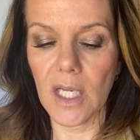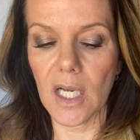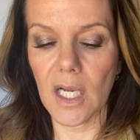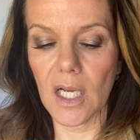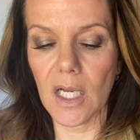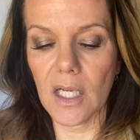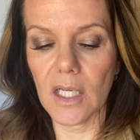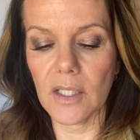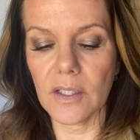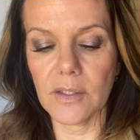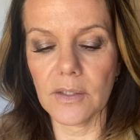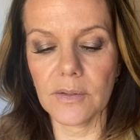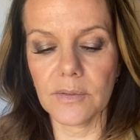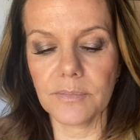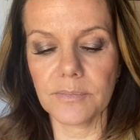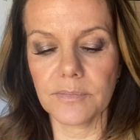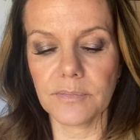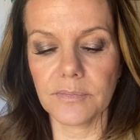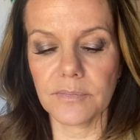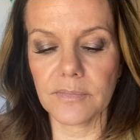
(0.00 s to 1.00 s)

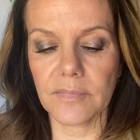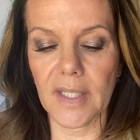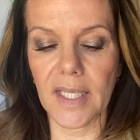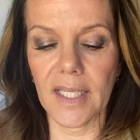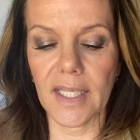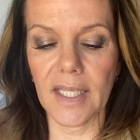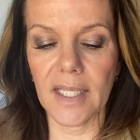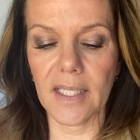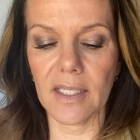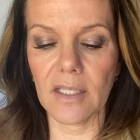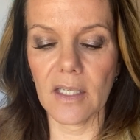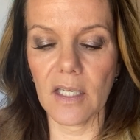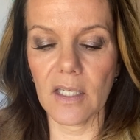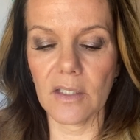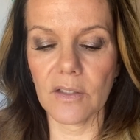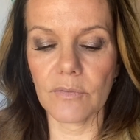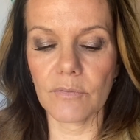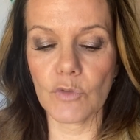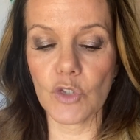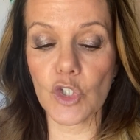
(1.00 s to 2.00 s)
And
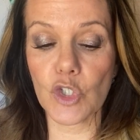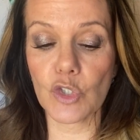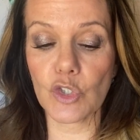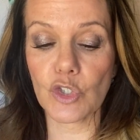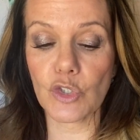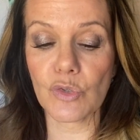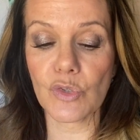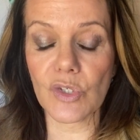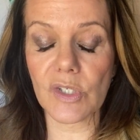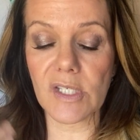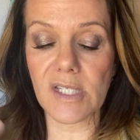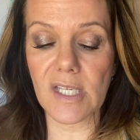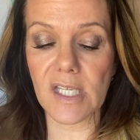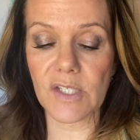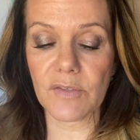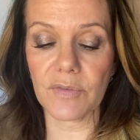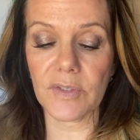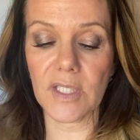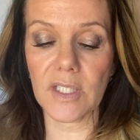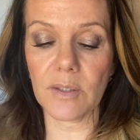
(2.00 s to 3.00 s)
should you
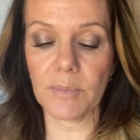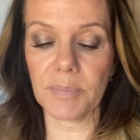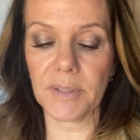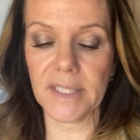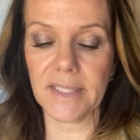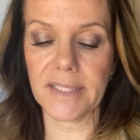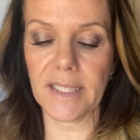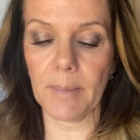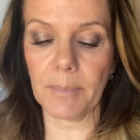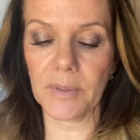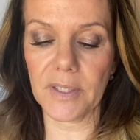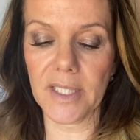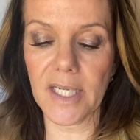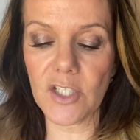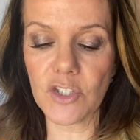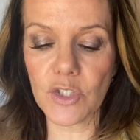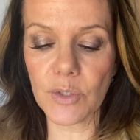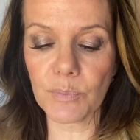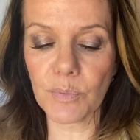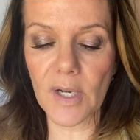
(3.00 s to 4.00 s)
successfully complete the
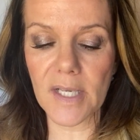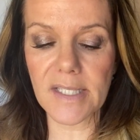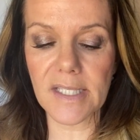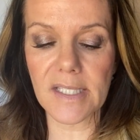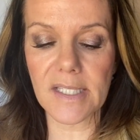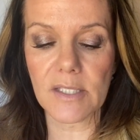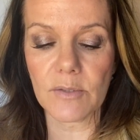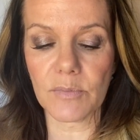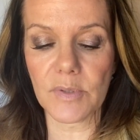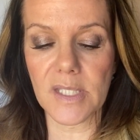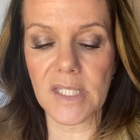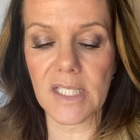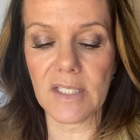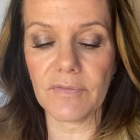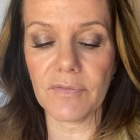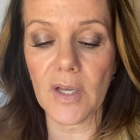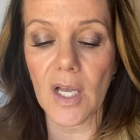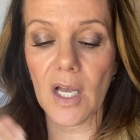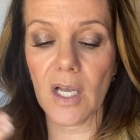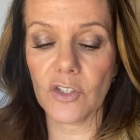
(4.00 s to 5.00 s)
application process and
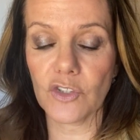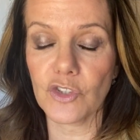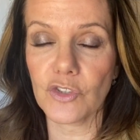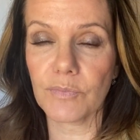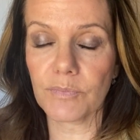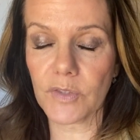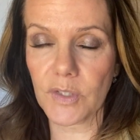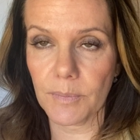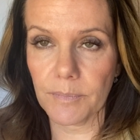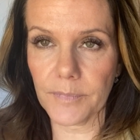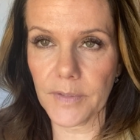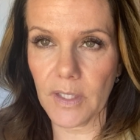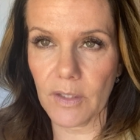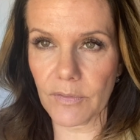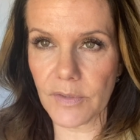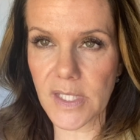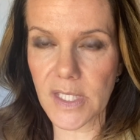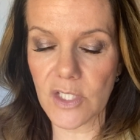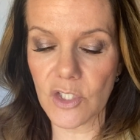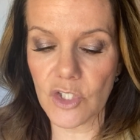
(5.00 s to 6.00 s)
receive a
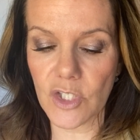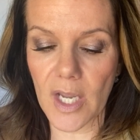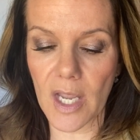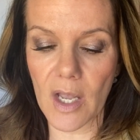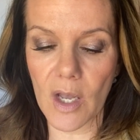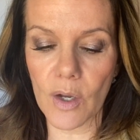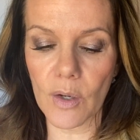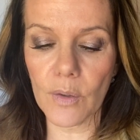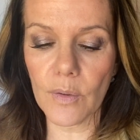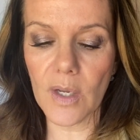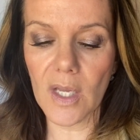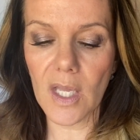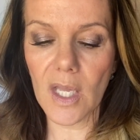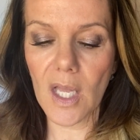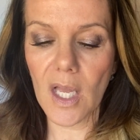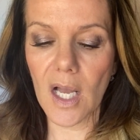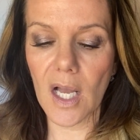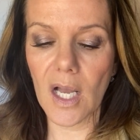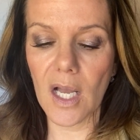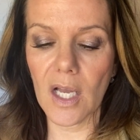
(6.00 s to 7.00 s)
CJO,
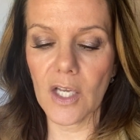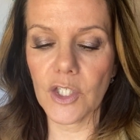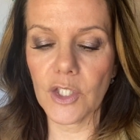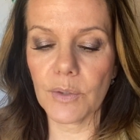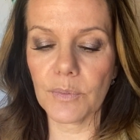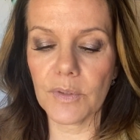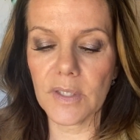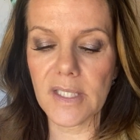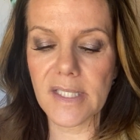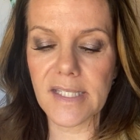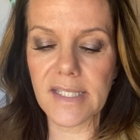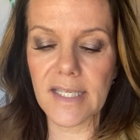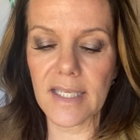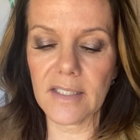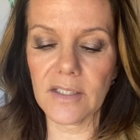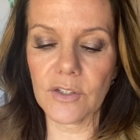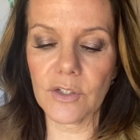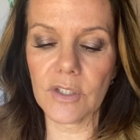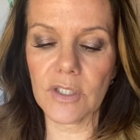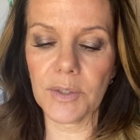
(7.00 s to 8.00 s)
you will
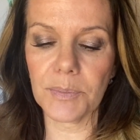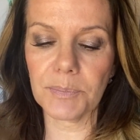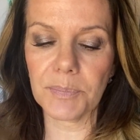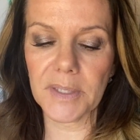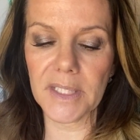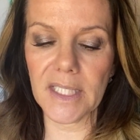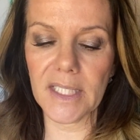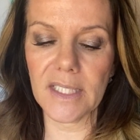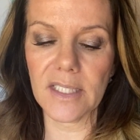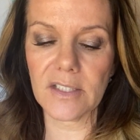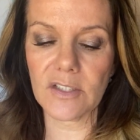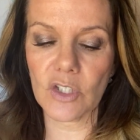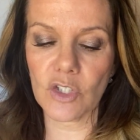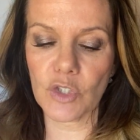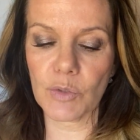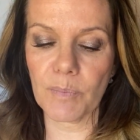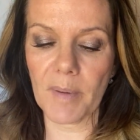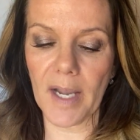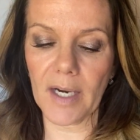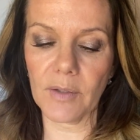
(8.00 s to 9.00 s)
consent to completing
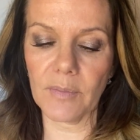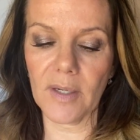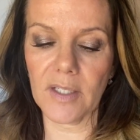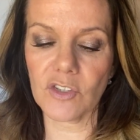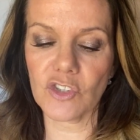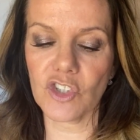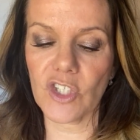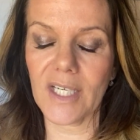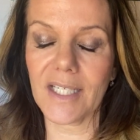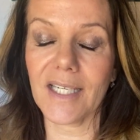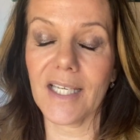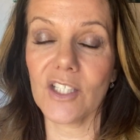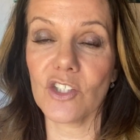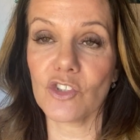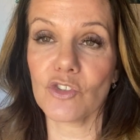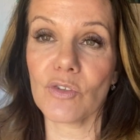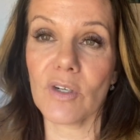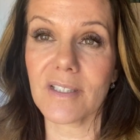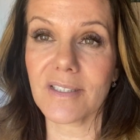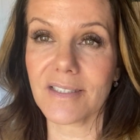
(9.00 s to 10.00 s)
such background check and
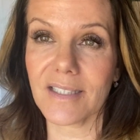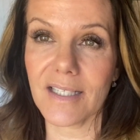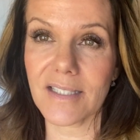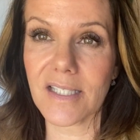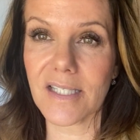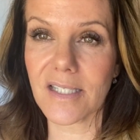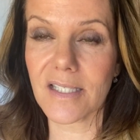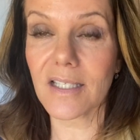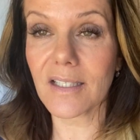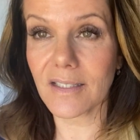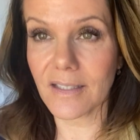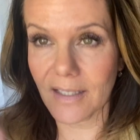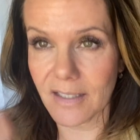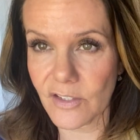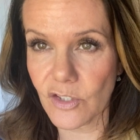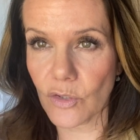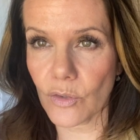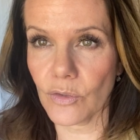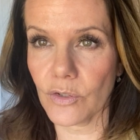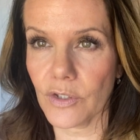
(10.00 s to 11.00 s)
drug tests.
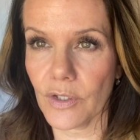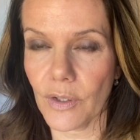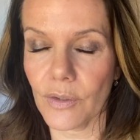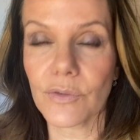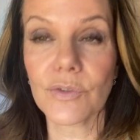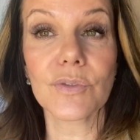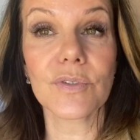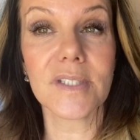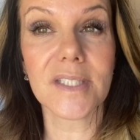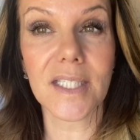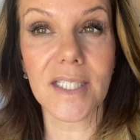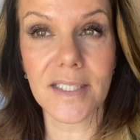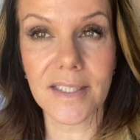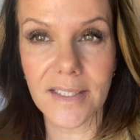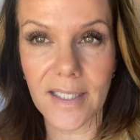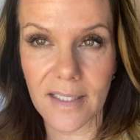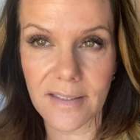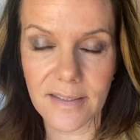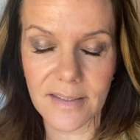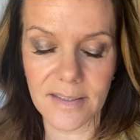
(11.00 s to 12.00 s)
Yes or no? So you say
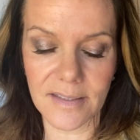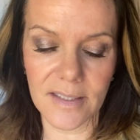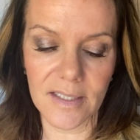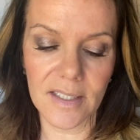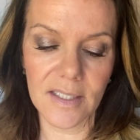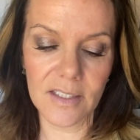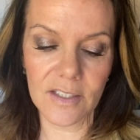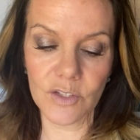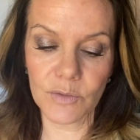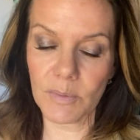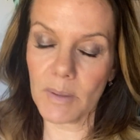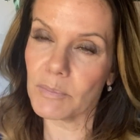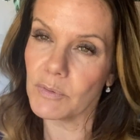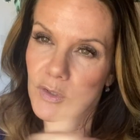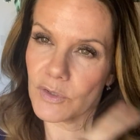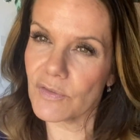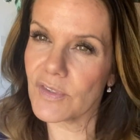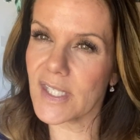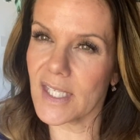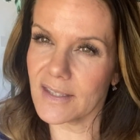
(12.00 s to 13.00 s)
yes. Because remember,
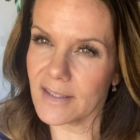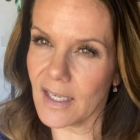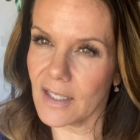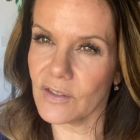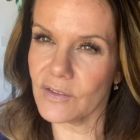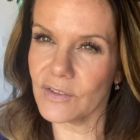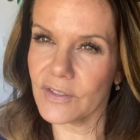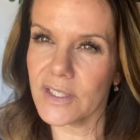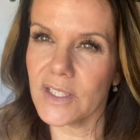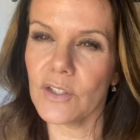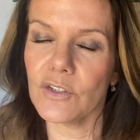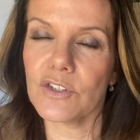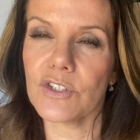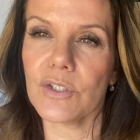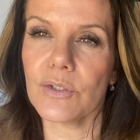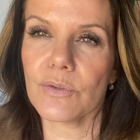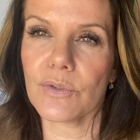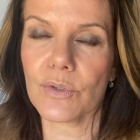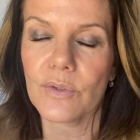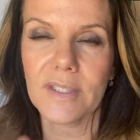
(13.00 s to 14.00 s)
you've said that earlier
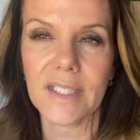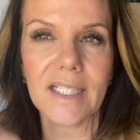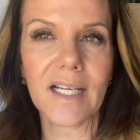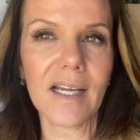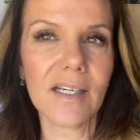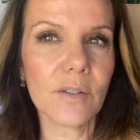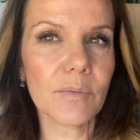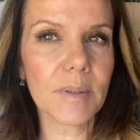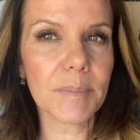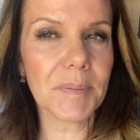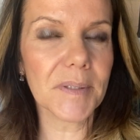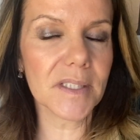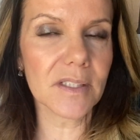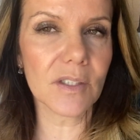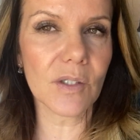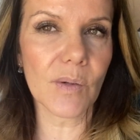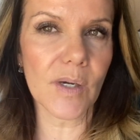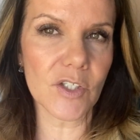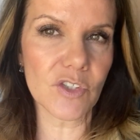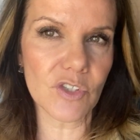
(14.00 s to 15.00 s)
too. So they kind of repeat the
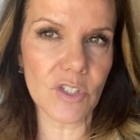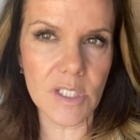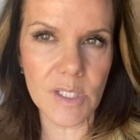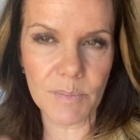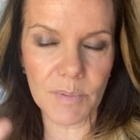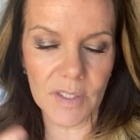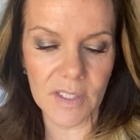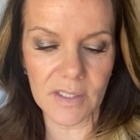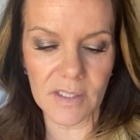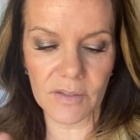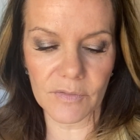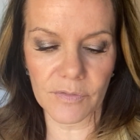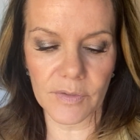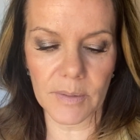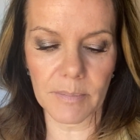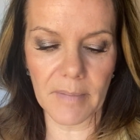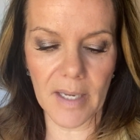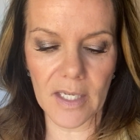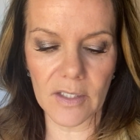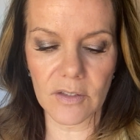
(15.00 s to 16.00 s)
questions, but in
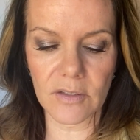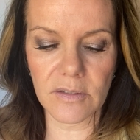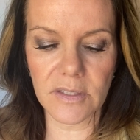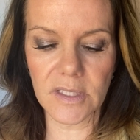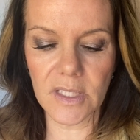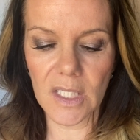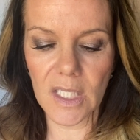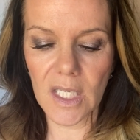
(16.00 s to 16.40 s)
different matters.